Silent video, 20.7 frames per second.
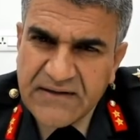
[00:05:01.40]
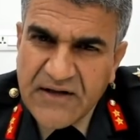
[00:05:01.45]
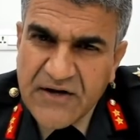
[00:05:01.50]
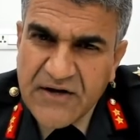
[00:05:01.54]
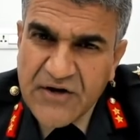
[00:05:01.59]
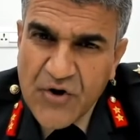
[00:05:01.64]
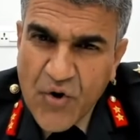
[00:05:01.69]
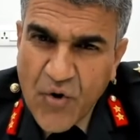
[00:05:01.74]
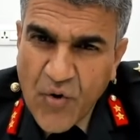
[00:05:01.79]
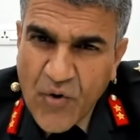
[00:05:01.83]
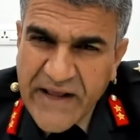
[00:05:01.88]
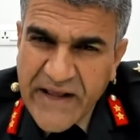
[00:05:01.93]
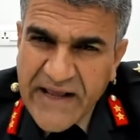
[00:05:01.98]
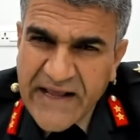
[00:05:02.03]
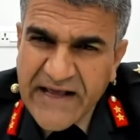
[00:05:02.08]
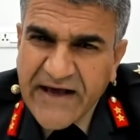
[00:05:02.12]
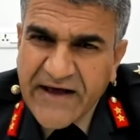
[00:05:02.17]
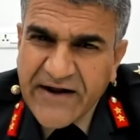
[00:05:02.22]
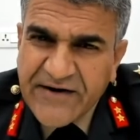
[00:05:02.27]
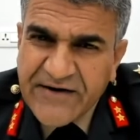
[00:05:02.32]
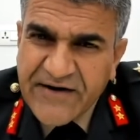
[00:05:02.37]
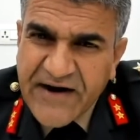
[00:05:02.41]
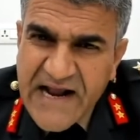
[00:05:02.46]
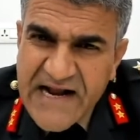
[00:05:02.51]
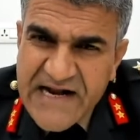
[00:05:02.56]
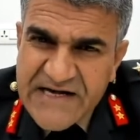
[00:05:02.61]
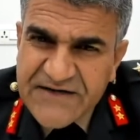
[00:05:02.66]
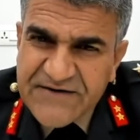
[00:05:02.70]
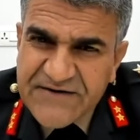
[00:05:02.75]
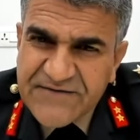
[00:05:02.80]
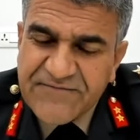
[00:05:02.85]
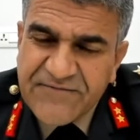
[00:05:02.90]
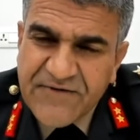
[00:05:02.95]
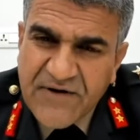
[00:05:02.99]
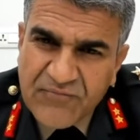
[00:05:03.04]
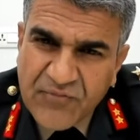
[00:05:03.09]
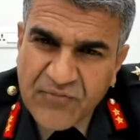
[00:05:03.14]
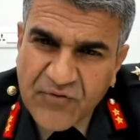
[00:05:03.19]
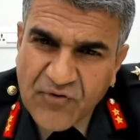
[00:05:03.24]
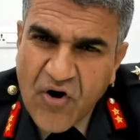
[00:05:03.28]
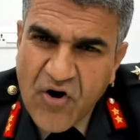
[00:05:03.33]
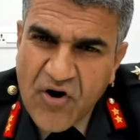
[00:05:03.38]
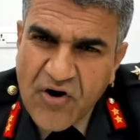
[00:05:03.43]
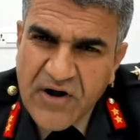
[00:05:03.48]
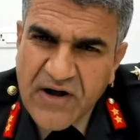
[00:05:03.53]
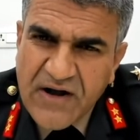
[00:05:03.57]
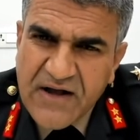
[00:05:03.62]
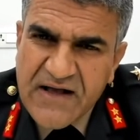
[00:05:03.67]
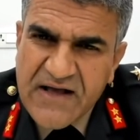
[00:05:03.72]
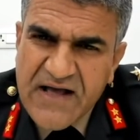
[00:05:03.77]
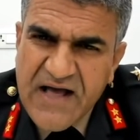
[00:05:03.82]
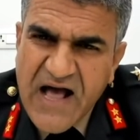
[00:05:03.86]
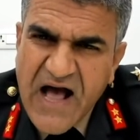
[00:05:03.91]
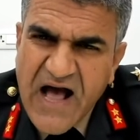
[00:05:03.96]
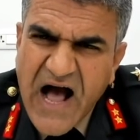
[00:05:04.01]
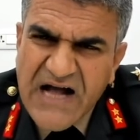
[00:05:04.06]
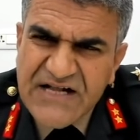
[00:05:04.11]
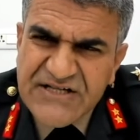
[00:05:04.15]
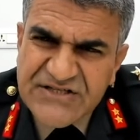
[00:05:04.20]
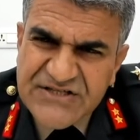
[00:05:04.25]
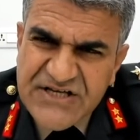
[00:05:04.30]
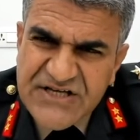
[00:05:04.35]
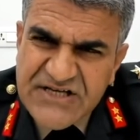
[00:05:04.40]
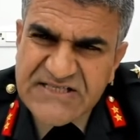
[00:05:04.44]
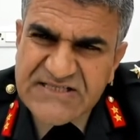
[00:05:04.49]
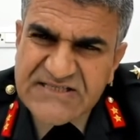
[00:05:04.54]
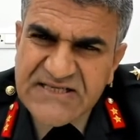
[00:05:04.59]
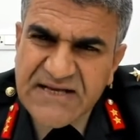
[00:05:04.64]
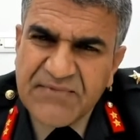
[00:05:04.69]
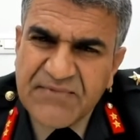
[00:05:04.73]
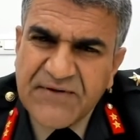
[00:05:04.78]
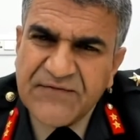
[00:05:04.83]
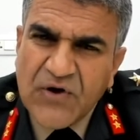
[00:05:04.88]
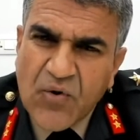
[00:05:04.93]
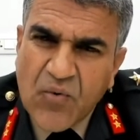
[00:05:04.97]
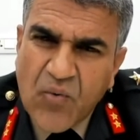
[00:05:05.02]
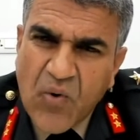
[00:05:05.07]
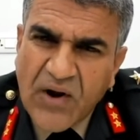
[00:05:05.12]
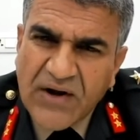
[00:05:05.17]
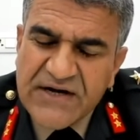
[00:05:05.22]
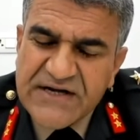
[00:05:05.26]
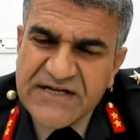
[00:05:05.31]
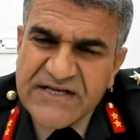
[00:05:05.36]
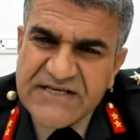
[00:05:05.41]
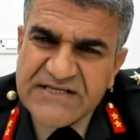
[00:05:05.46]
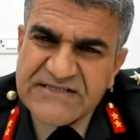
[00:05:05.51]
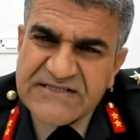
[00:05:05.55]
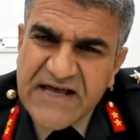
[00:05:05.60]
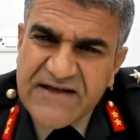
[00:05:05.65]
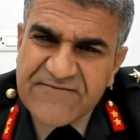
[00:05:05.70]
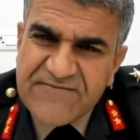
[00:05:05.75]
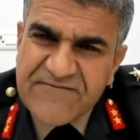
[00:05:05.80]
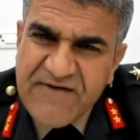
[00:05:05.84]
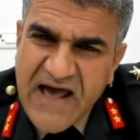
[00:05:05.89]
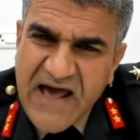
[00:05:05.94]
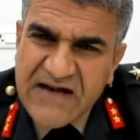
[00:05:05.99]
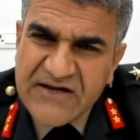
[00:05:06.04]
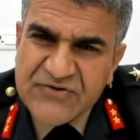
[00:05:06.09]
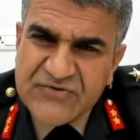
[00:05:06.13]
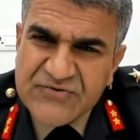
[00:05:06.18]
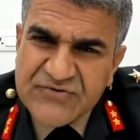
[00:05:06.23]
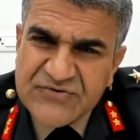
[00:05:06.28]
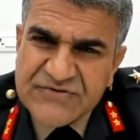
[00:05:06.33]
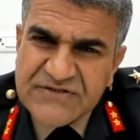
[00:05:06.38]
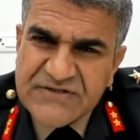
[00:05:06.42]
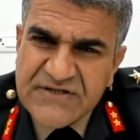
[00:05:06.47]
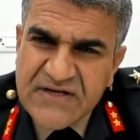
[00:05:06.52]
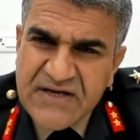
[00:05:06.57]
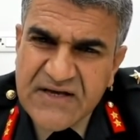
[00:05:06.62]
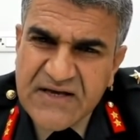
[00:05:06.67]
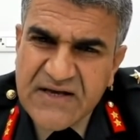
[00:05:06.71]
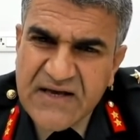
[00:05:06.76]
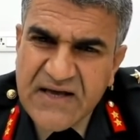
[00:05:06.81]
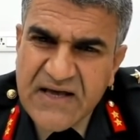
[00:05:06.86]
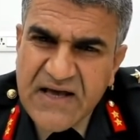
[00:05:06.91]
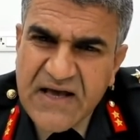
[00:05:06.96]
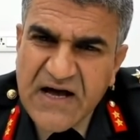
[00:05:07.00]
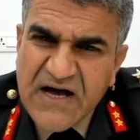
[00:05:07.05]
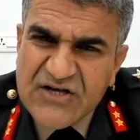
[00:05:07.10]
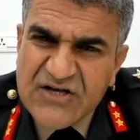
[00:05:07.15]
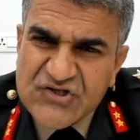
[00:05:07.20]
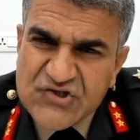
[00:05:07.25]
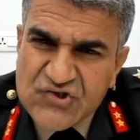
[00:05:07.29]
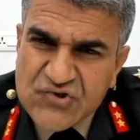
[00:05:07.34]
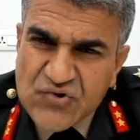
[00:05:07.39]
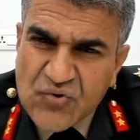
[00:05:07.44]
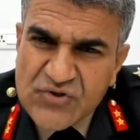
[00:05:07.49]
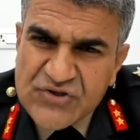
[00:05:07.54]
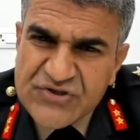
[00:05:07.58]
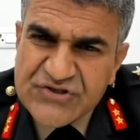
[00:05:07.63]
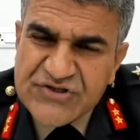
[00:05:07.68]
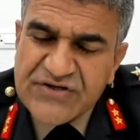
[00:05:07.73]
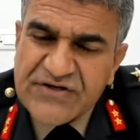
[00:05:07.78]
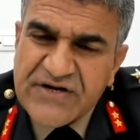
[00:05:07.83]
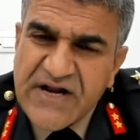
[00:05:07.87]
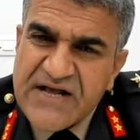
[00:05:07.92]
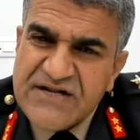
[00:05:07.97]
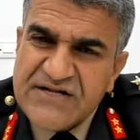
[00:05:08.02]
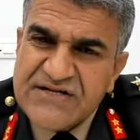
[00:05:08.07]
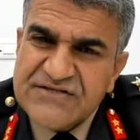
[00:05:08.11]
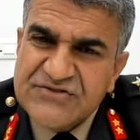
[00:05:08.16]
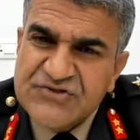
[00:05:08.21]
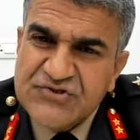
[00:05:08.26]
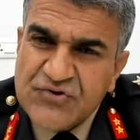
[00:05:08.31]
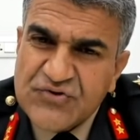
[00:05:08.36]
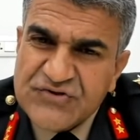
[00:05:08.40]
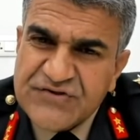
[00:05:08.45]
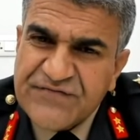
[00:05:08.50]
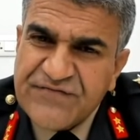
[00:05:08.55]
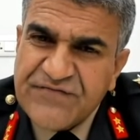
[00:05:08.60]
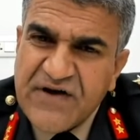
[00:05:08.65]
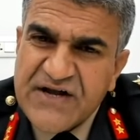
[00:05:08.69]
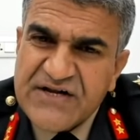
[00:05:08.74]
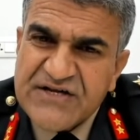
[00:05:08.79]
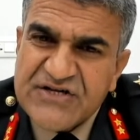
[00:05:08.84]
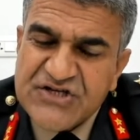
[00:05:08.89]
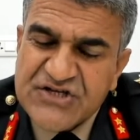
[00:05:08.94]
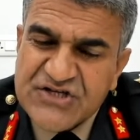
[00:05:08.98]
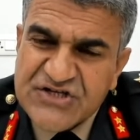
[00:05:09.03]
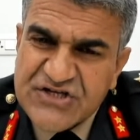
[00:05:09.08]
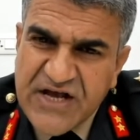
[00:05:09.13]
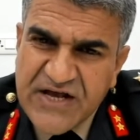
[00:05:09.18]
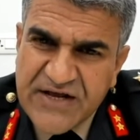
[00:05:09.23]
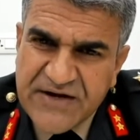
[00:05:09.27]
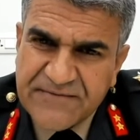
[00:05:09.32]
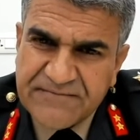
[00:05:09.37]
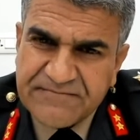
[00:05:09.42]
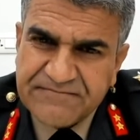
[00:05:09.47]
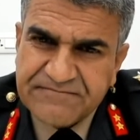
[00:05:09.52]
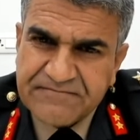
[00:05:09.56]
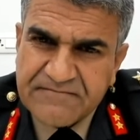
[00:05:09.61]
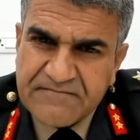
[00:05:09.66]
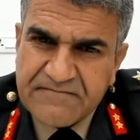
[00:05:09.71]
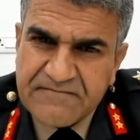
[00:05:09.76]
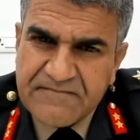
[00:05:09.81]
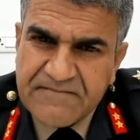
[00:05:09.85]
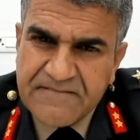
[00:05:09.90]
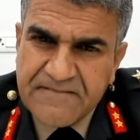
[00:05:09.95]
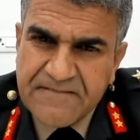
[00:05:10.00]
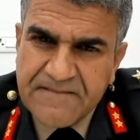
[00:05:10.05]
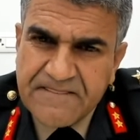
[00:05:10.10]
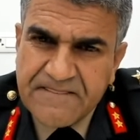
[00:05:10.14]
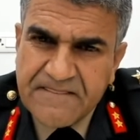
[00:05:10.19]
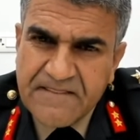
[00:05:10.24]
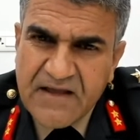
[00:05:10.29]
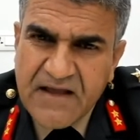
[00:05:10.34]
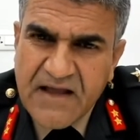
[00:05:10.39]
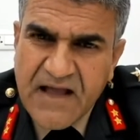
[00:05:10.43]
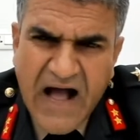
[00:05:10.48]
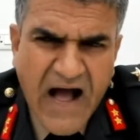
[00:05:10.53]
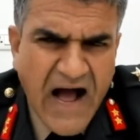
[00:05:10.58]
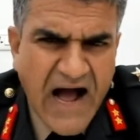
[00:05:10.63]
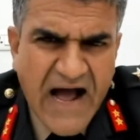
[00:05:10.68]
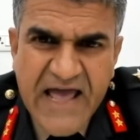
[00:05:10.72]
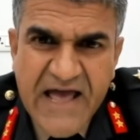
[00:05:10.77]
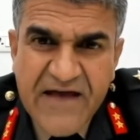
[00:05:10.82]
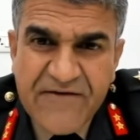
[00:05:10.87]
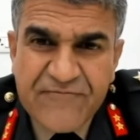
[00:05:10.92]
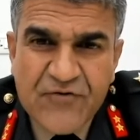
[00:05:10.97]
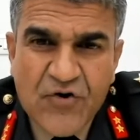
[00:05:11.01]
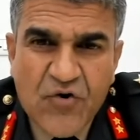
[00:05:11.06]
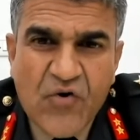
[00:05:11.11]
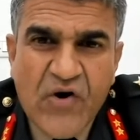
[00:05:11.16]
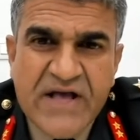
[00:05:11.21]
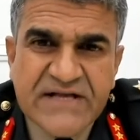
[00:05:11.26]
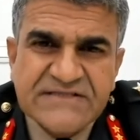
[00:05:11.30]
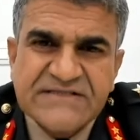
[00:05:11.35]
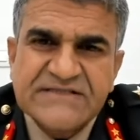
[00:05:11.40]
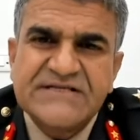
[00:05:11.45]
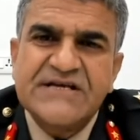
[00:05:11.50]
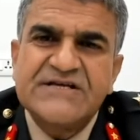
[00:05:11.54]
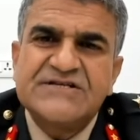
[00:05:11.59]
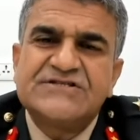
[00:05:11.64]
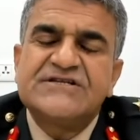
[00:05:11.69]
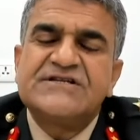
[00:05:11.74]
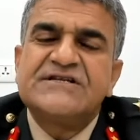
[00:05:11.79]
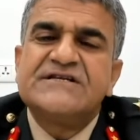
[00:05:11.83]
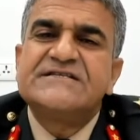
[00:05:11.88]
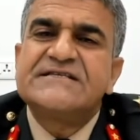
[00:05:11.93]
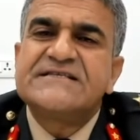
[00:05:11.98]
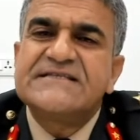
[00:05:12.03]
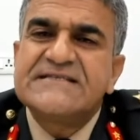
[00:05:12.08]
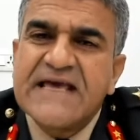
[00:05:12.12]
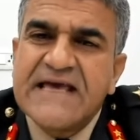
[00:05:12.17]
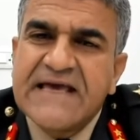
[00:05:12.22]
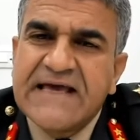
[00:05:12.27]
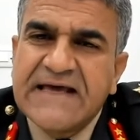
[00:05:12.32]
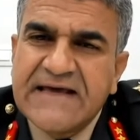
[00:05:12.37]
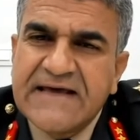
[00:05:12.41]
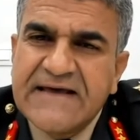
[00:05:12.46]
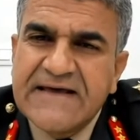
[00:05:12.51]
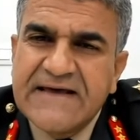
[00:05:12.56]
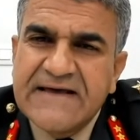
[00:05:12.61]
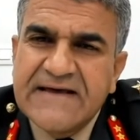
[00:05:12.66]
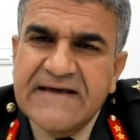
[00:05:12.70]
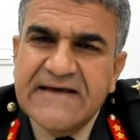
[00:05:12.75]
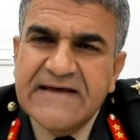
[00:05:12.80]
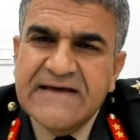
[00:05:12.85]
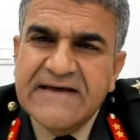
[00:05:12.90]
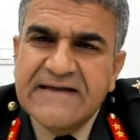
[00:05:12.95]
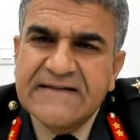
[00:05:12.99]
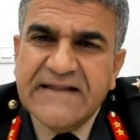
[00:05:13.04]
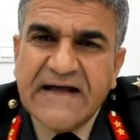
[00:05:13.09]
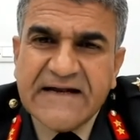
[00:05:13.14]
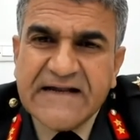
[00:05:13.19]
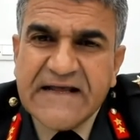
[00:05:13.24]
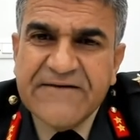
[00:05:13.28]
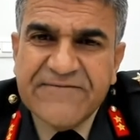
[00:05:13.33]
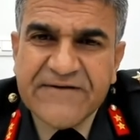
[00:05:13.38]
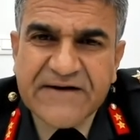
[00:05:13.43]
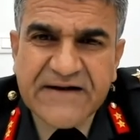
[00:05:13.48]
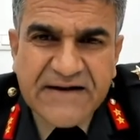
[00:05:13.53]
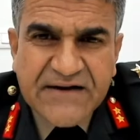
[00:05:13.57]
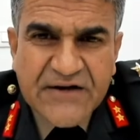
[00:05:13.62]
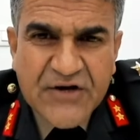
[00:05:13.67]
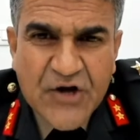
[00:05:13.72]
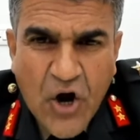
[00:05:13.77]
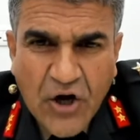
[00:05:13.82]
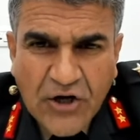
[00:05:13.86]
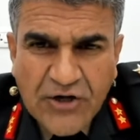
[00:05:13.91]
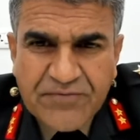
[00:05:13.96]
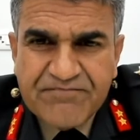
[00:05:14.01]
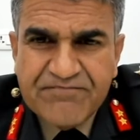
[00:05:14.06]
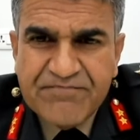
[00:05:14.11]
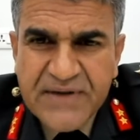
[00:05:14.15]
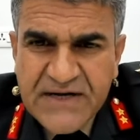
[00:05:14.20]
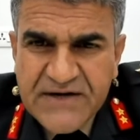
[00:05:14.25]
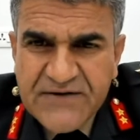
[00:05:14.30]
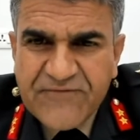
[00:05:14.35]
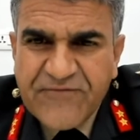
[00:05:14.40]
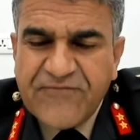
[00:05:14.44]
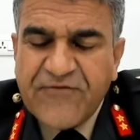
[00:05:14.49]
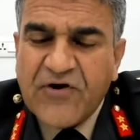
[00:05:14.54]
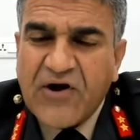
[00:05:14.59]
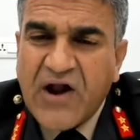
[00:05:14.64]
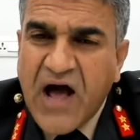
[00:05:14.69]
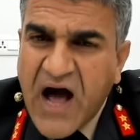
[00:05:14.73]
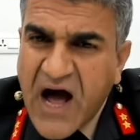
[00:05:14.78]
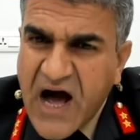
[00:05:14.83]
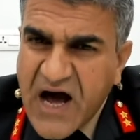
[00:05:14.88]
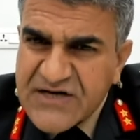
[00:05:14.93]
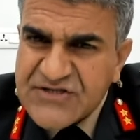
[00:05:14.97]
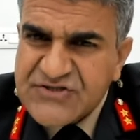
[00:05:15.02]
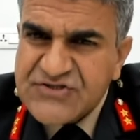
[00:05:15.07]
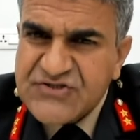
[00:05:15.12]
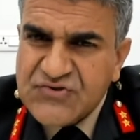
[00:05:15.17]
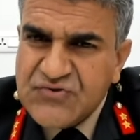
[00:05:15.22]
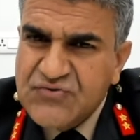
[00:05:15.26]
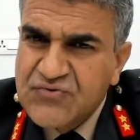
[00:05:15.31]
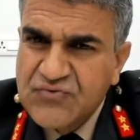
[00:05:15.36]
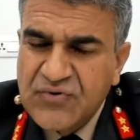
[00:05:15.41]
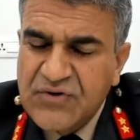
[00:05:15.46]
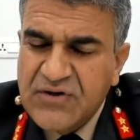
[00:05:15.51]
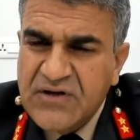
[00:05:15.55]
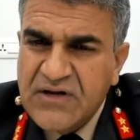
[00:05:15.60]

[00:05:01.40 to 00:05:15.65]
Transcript: knowing right from wrong are just some of the qualities and values a soldier and a Josephite share. I have no hesitation in saying that if it had not been for our school,